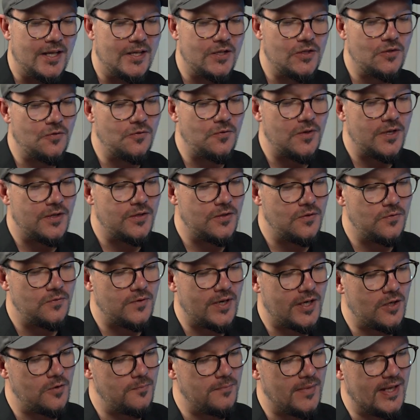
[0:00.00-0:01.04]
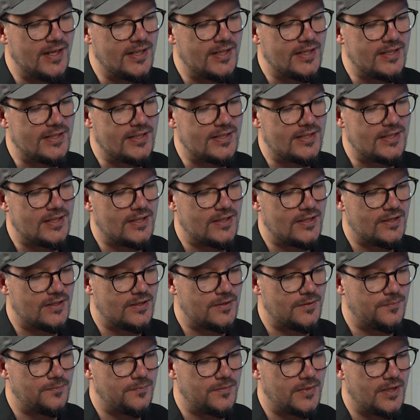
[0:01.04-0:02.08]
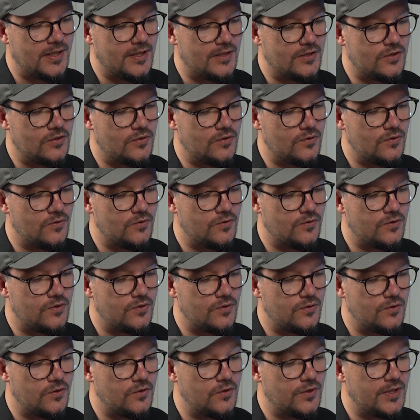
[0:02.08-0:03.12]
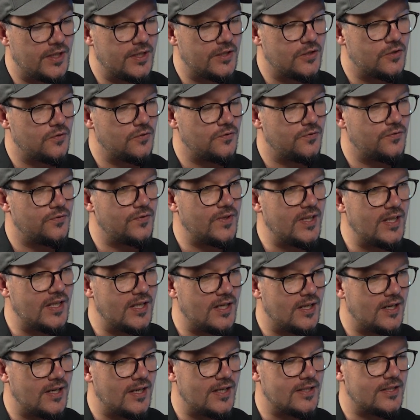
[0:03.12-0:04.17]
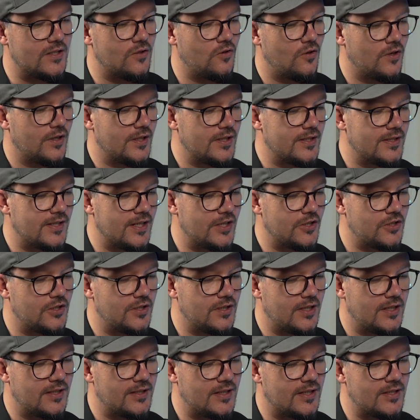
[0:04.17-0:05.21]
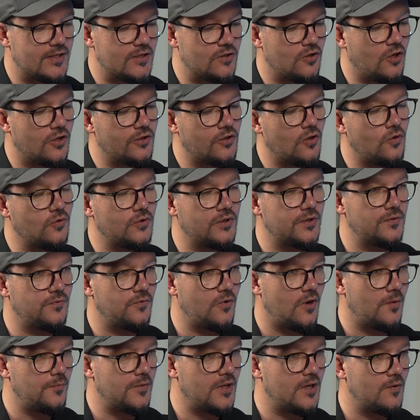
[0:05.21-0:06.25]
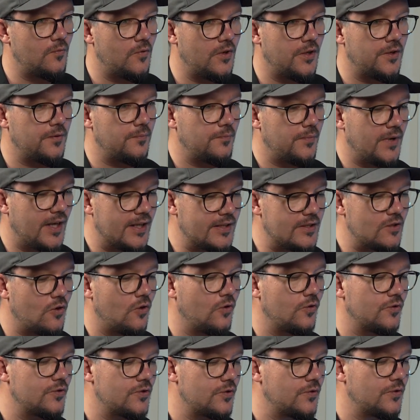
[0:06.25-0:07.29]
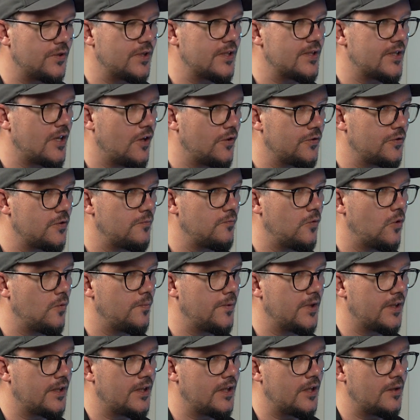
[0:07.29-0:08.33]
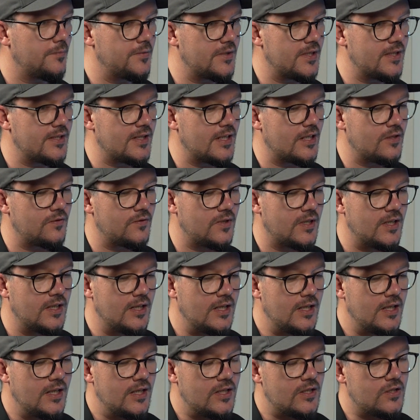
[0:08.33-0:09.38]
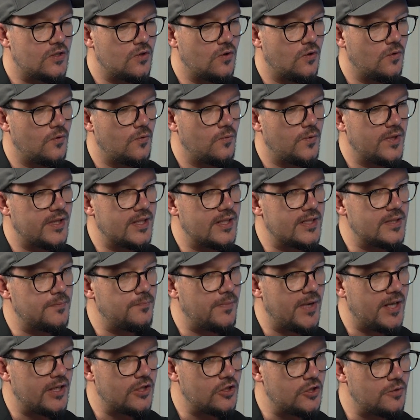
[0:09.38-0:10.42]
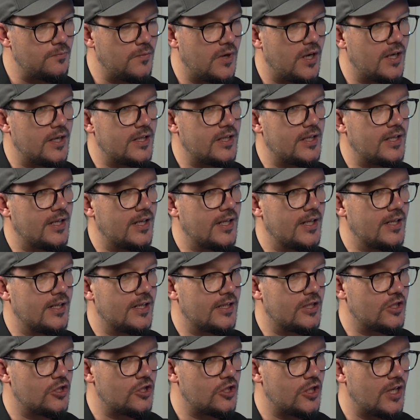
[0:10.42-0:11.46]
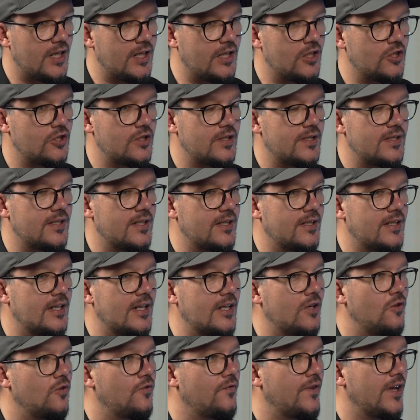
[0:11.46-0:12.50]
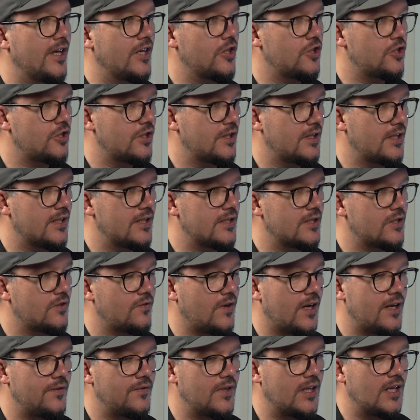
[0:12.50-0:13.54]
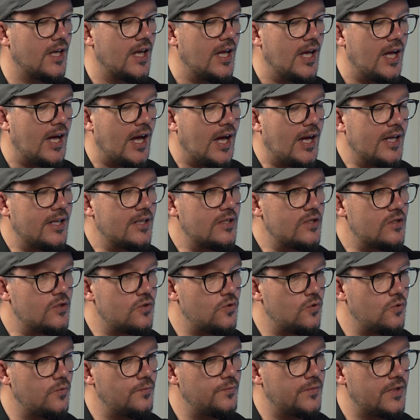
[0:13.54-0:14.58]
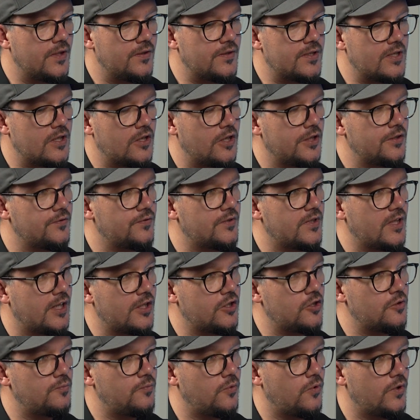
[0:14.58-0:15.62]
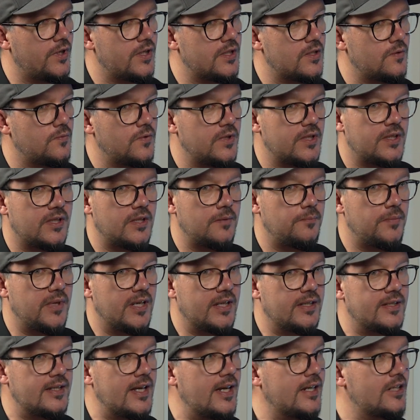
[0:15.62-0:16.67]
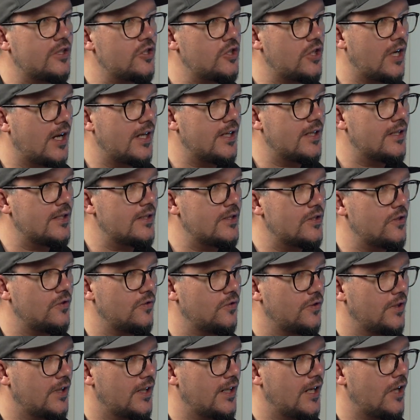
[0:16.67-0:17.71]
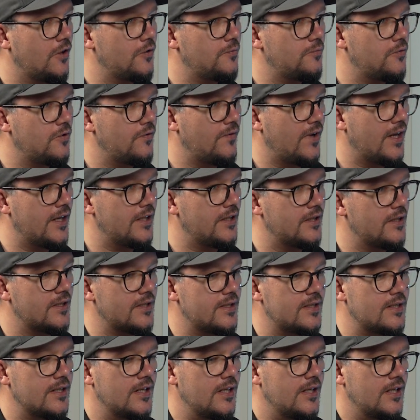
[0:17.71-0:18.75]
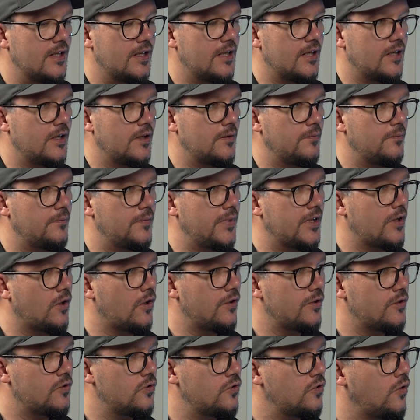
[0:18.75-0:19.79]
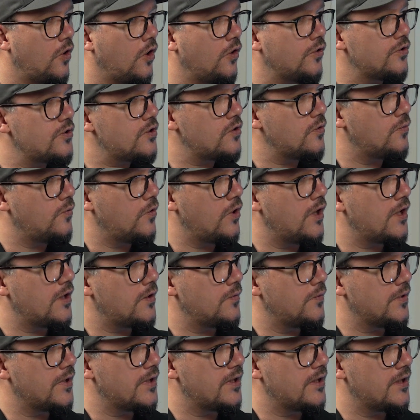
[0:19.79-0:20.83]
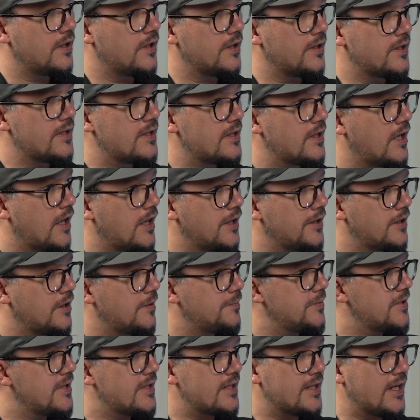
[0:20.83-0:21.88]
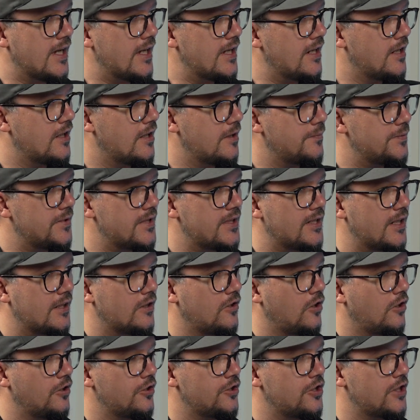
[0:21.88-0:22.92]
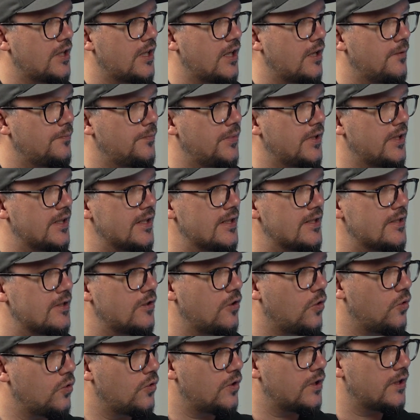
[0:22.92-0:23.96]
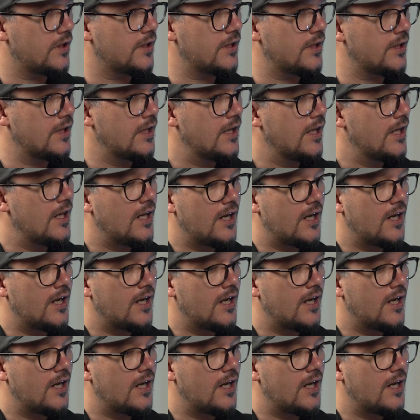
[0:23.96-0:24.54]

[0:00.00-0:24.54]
You recommended to look into FIA as an organization that does not only Formula One but also these automobile clubs, etc. So with this benchmarking and exchanges and the innovation that is driving, I assume there is a lot of touch points with the big tech giants, the cloud providers, but you do also work with startups, scale-ups, technology companies locally.